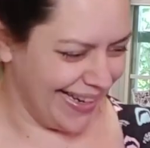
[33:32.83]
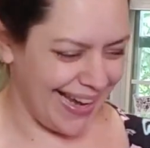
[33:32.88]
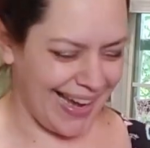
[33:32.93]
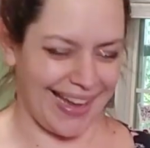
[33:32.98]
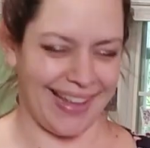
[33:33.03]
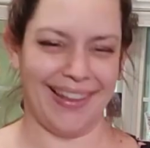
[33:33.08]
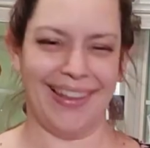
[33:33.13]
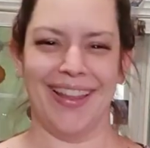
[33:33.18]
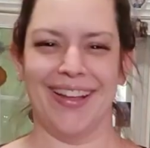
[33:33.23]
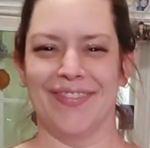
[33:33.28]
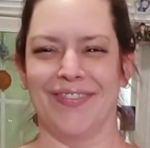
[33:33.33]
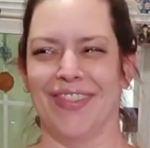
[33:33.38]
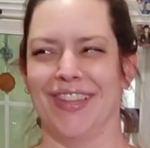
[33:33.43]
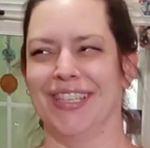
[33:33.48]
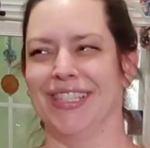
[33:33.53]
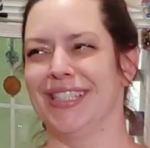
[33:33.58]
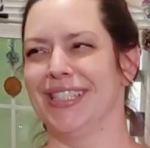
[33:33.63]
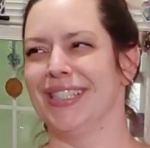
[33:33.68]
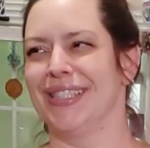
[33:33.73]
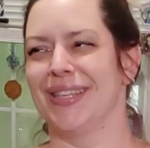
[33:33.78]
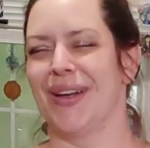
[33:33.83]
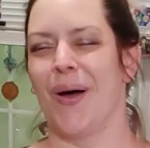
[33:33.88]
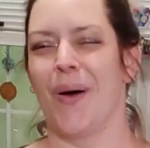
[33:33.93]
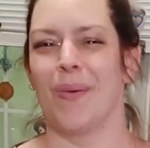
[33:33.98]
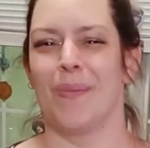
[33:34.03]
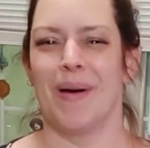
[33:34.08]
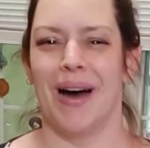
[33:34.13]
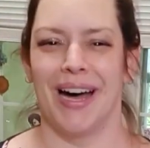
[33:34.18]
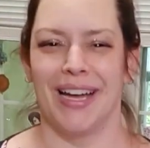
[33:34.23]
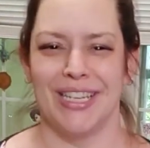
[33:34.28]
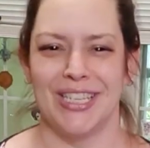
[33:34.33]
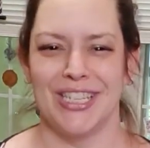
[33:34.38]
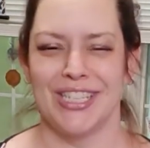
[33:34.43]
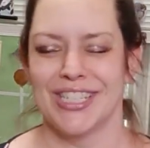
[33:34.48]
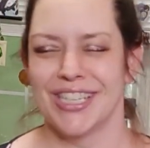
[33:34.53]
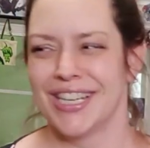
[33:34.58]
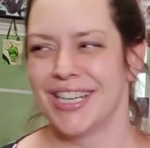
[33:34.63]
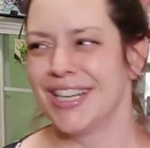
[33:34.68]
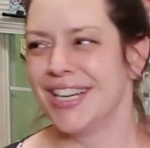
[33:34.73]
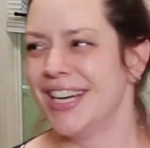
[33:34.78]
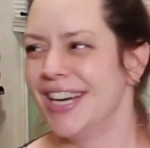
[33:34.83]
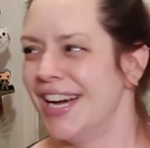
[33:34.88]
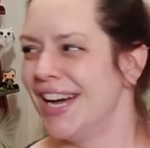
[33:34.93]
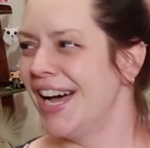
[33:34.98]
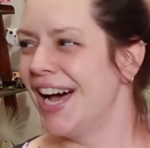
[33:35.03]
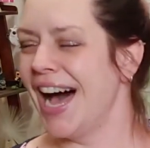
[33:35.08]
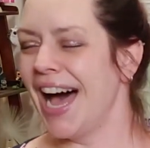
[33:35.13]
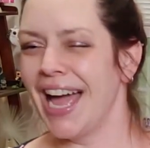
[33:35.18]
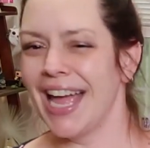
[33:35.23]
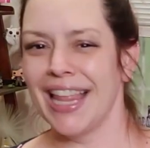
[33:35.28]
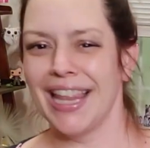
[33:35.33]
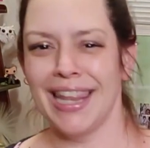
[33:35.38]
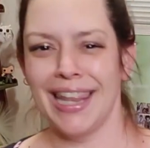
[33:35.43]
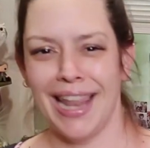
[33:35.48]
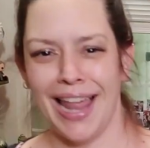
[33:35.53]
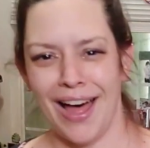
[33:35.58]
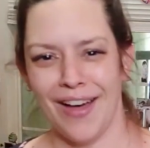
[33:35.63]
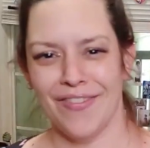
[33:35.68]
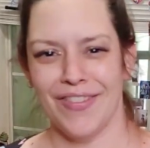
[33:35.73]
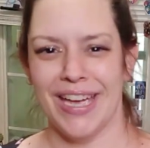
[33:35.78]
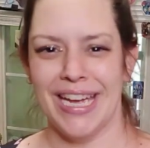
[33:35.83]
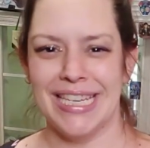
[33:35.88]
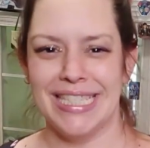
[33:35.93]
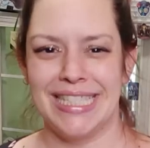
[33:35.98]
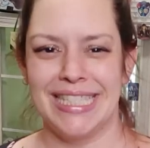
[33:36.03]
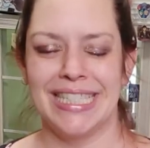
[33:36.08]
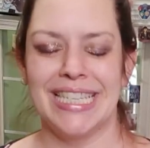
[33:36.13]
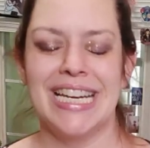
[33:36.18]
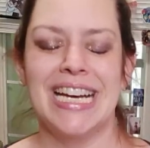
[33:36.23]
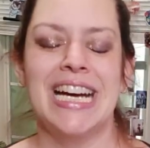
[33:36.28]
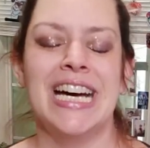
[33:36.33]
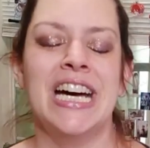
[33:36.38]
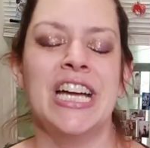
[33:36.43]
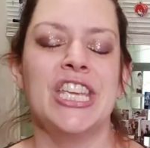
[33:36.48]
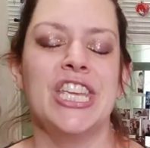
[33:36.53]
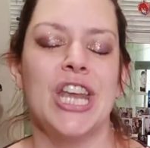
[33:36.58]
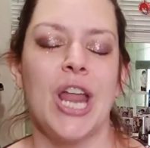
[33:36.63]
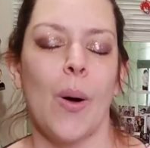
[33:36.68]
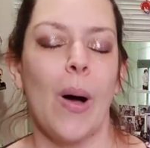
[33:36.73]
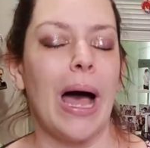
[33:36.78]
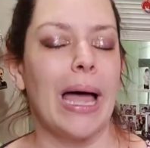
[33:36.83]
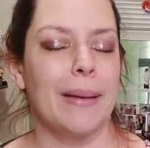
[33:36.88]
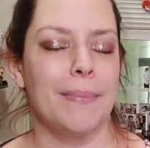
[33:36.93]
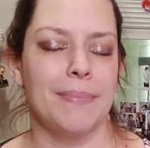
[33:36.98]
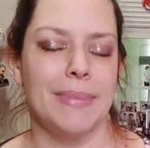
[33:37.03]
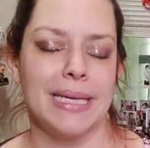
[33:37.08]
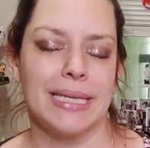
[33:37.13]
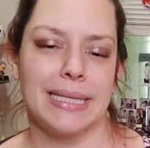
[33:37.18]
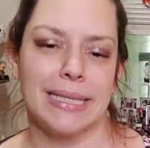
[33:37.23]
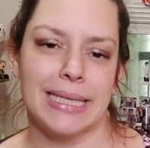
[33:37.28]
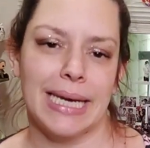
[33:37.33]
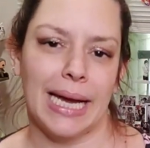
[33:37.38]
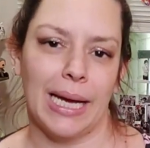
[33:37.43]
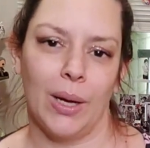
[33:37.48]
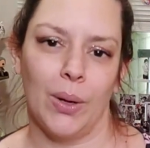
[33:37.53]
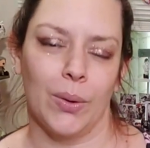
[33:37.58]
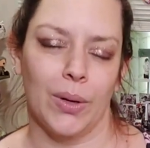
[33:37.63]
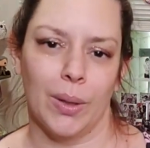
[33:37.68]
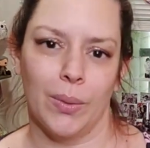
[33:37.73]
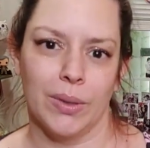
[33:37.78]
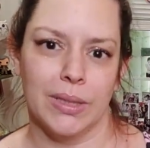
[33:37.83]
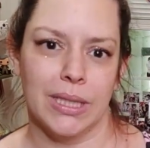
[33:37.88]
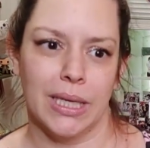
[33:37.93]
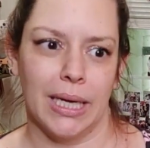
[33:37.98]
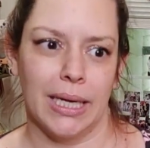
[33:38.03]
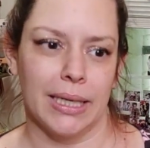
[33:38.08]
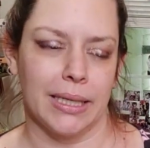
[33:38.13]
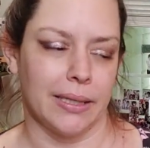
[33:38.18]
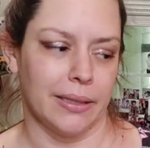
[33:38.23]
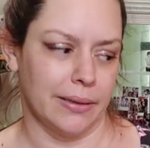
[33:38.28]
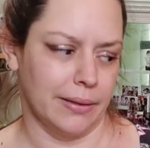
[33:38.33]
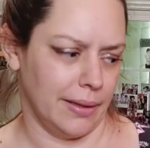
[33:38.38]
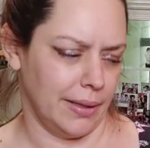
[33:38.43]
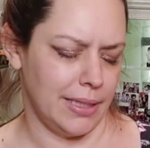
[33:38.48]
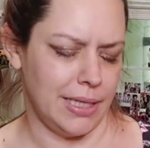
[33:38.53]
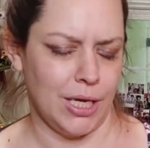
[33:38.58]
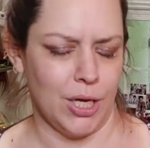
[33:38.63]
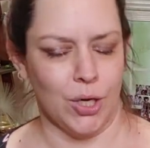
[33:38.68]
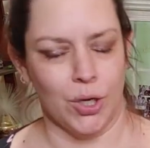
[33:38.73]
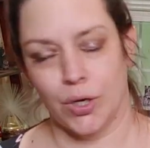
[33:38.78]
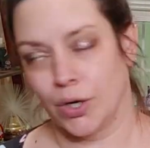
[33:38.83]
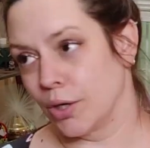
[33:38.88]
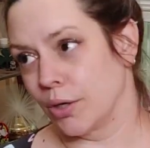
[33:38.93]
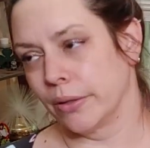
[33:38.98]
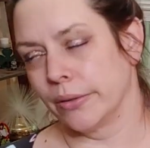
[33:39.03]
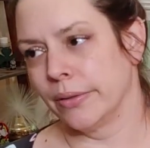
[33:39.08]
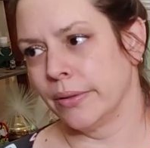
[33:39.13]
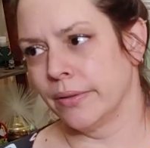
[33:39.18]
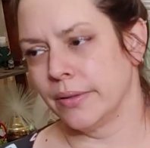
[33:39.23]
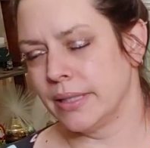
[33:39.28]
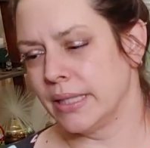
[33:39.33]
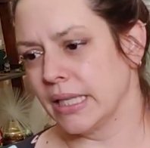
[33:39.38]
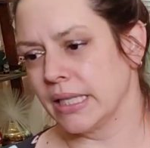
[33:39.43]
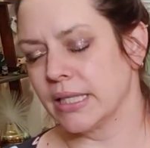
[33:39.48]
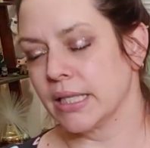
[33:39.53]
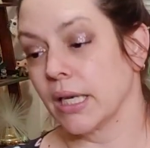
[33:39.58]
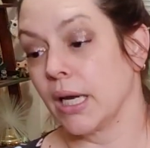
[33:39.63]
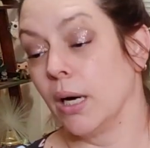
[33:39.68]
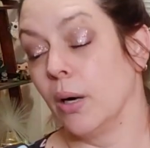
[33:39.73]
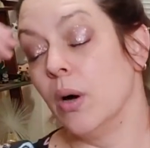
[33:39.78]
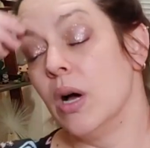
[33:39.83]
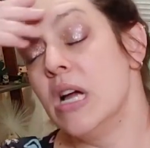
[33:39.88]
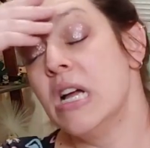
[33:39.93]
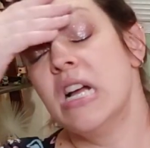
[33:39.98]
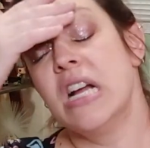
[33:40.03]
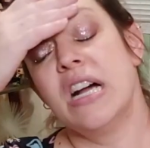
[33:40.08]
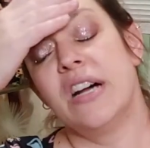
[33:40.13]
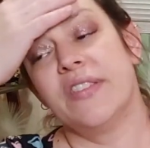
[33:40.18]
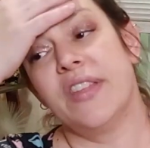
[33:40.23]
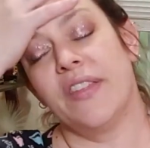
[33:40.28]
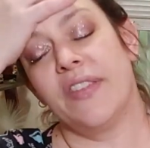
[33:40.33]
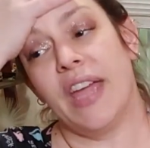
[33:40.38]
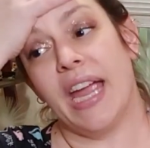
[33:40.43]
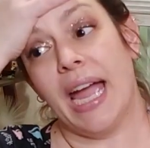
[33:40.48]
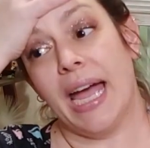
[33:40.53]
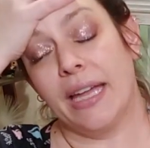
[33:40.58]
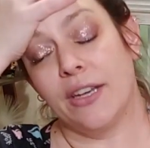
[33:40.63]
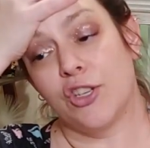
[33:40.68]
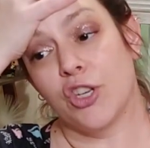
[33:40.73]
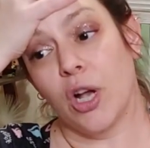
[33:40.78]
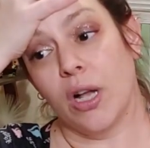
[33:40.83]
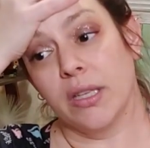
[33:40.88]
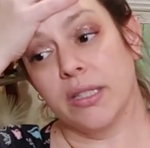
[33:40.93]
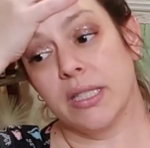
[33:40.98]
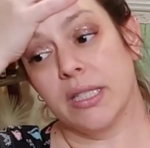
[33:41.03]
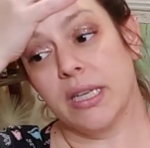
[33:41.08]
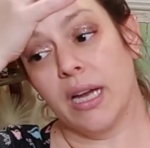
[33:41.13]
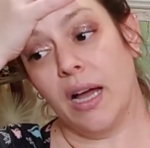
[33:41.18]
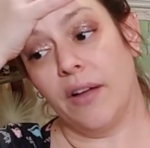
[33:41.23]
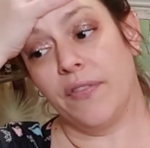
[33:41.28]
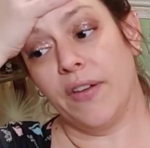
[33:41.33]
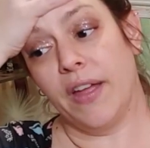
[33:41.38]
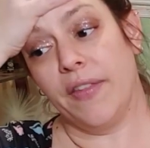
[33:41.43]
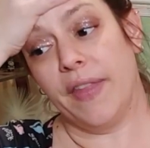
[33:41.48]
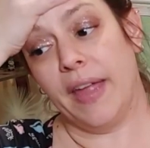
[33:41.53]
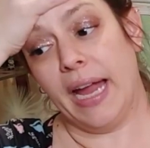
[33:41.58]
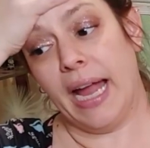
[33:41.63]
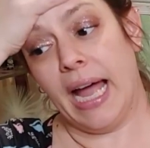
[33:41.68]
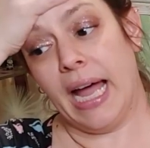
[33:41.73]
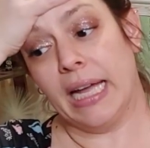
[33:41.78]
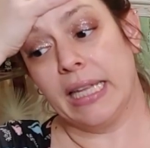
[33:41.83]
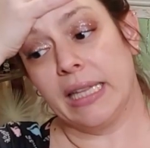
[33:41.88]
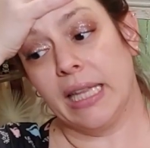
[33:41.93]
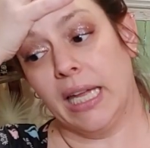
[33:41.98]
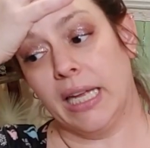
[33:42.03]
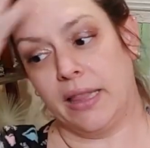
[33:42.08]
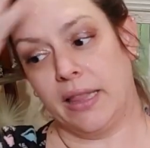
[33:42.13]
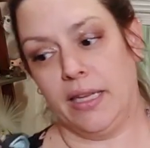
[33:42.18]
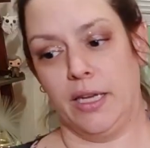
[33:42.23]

I love this so much. I love it. You know, I missed out. It was like a year or 6 ago that they had Jaws stuff and they had like